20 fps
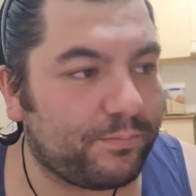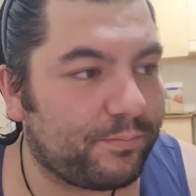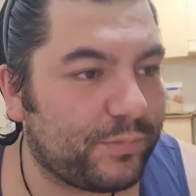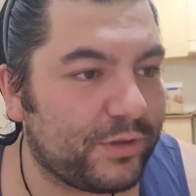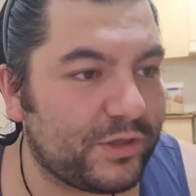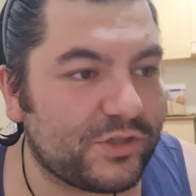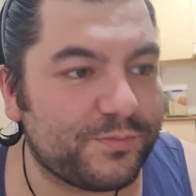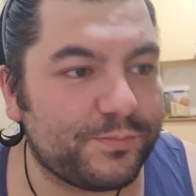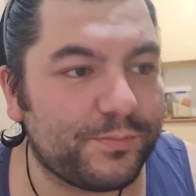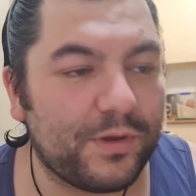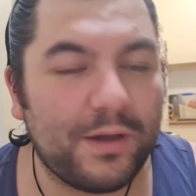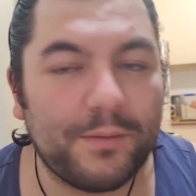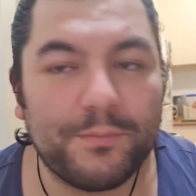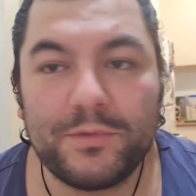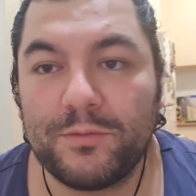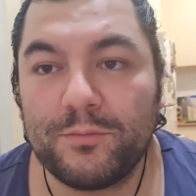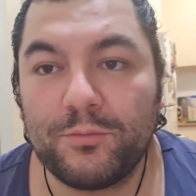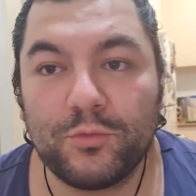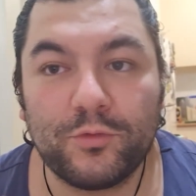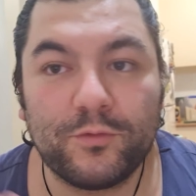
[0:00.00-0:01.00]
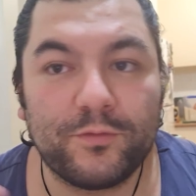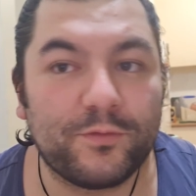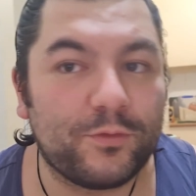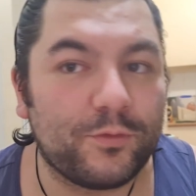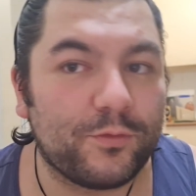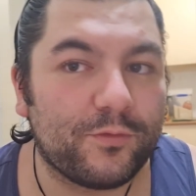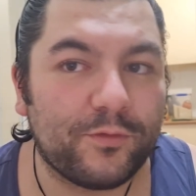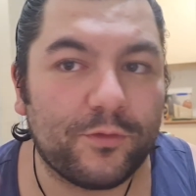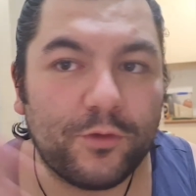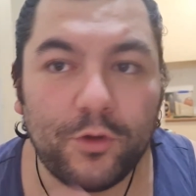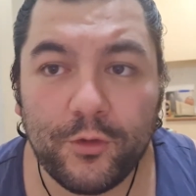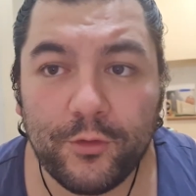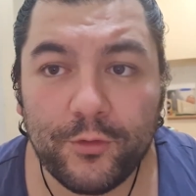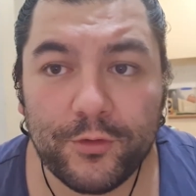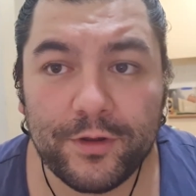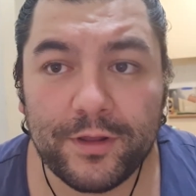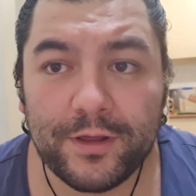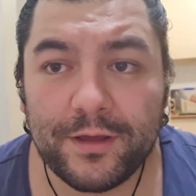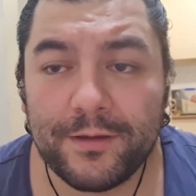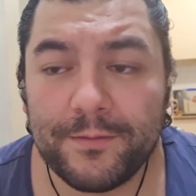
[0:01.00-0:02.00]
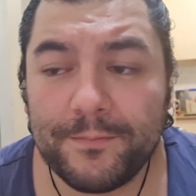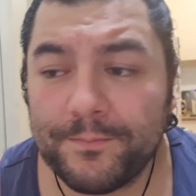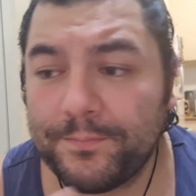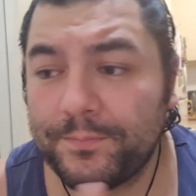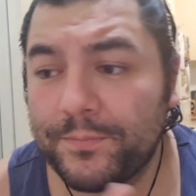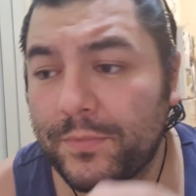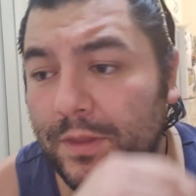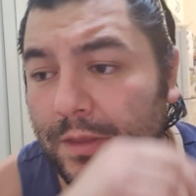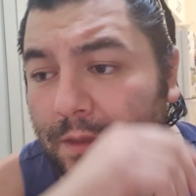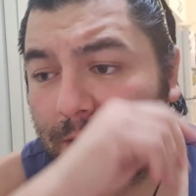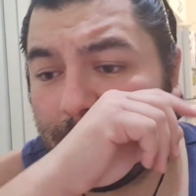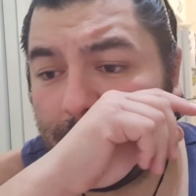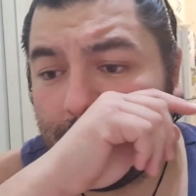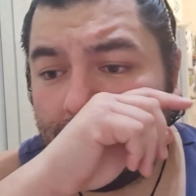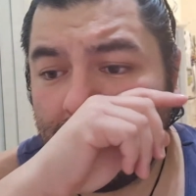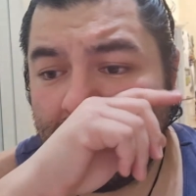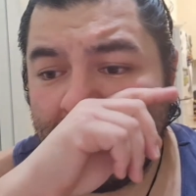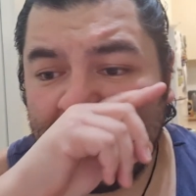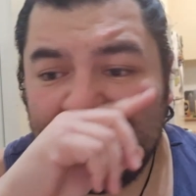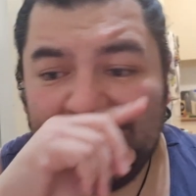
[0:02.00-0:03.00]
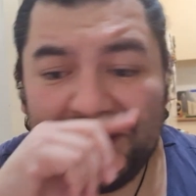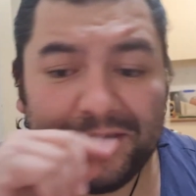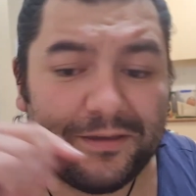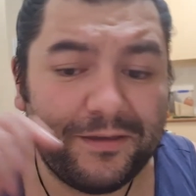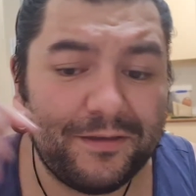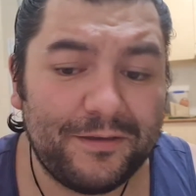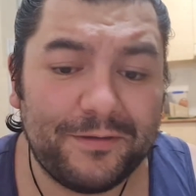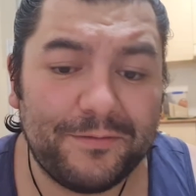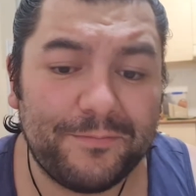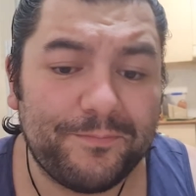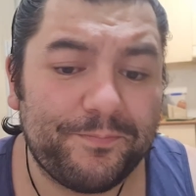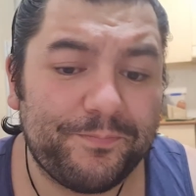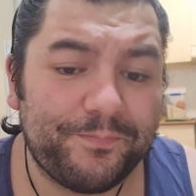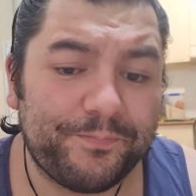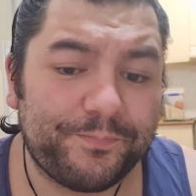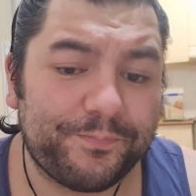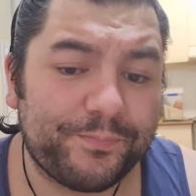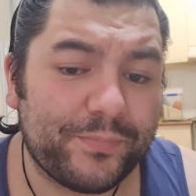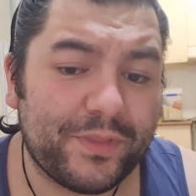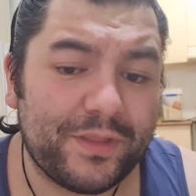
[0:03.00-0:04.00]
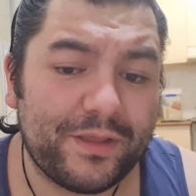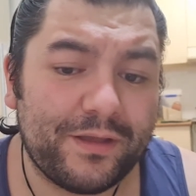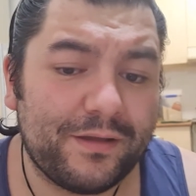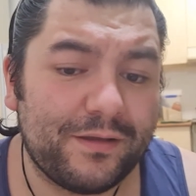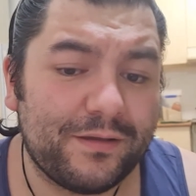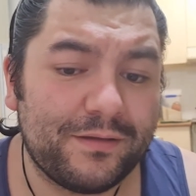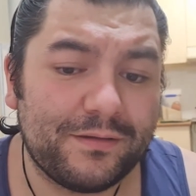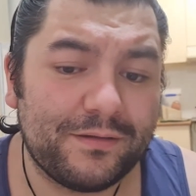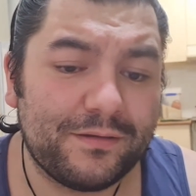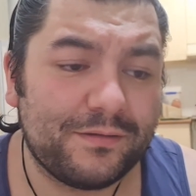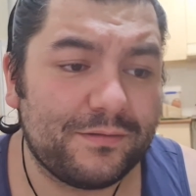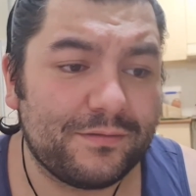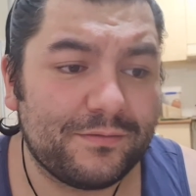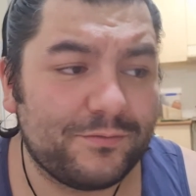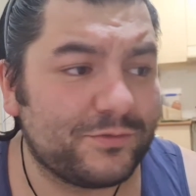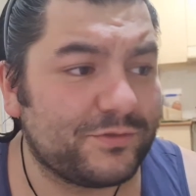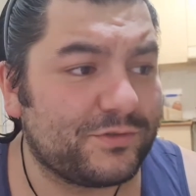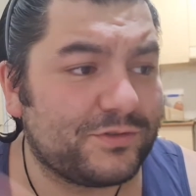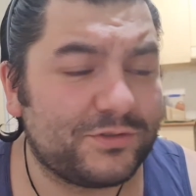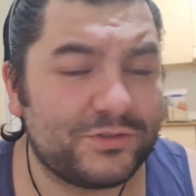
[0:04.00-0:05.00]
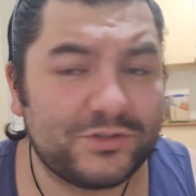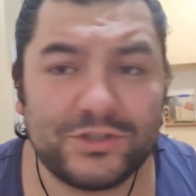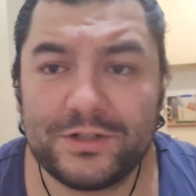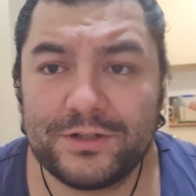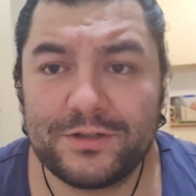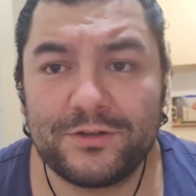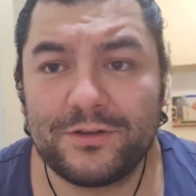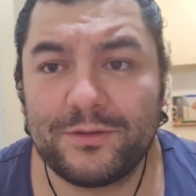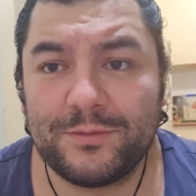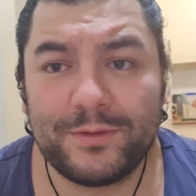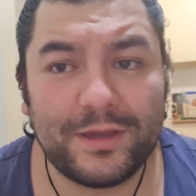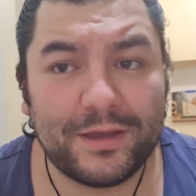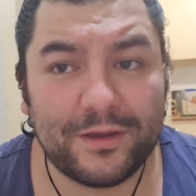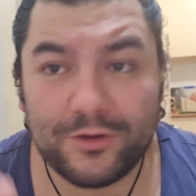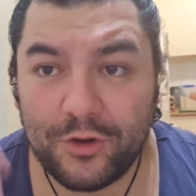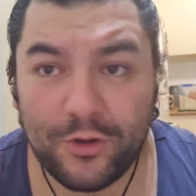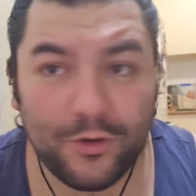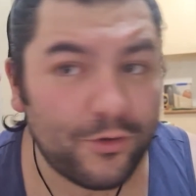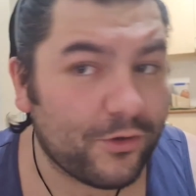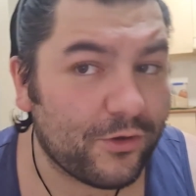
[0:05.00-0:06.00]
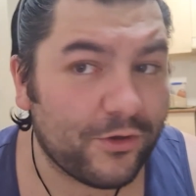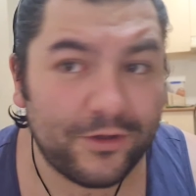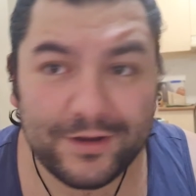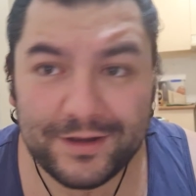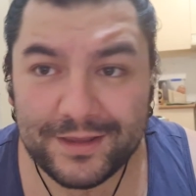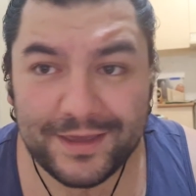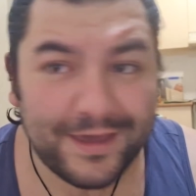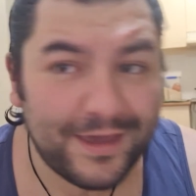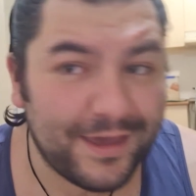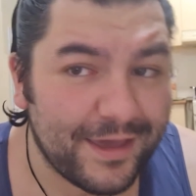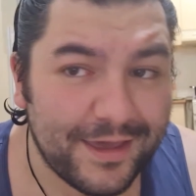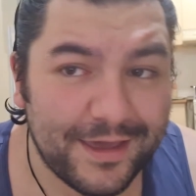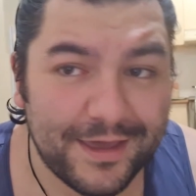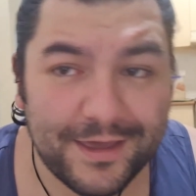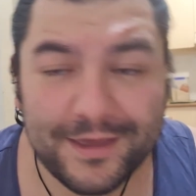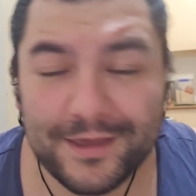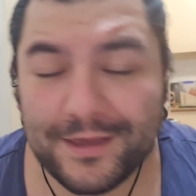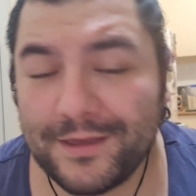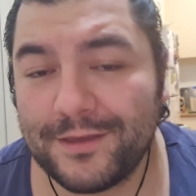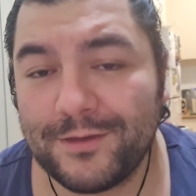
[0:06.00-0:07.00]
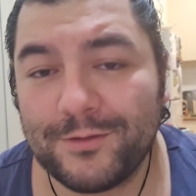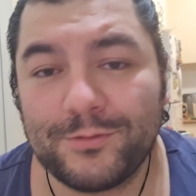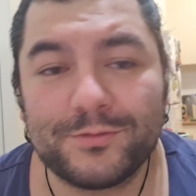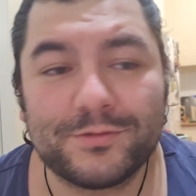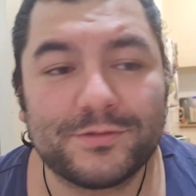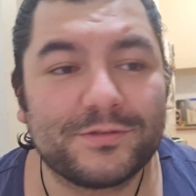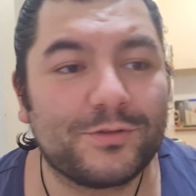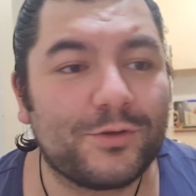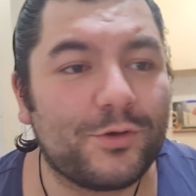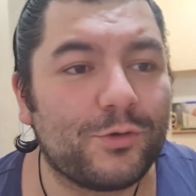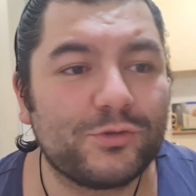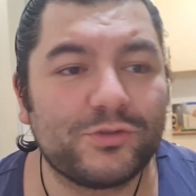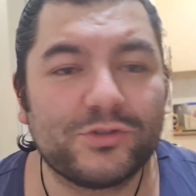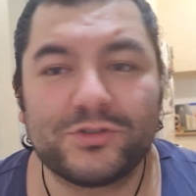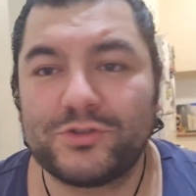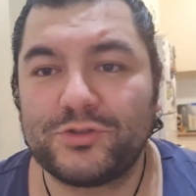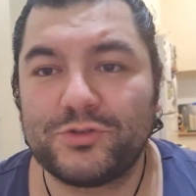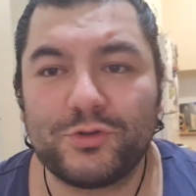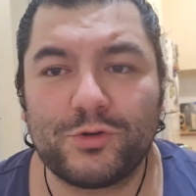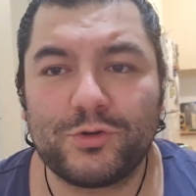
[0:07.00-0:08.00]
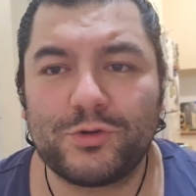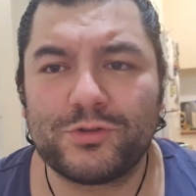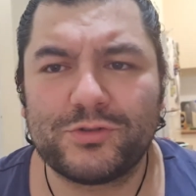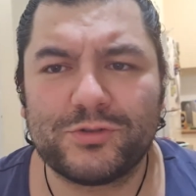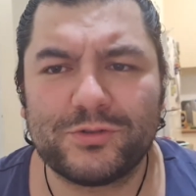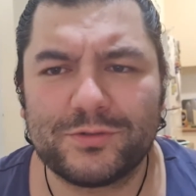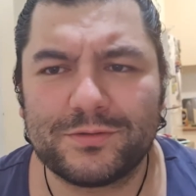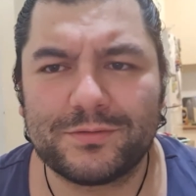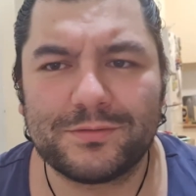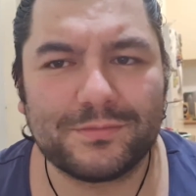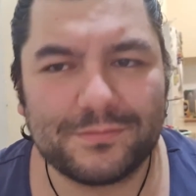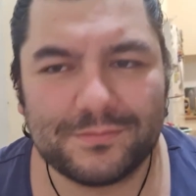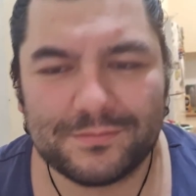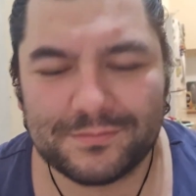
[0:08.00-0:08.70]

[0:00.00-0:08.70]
beach bum, he moved to Florida, he was chilling on the, he had long curly hair, he was Gorgeous George, or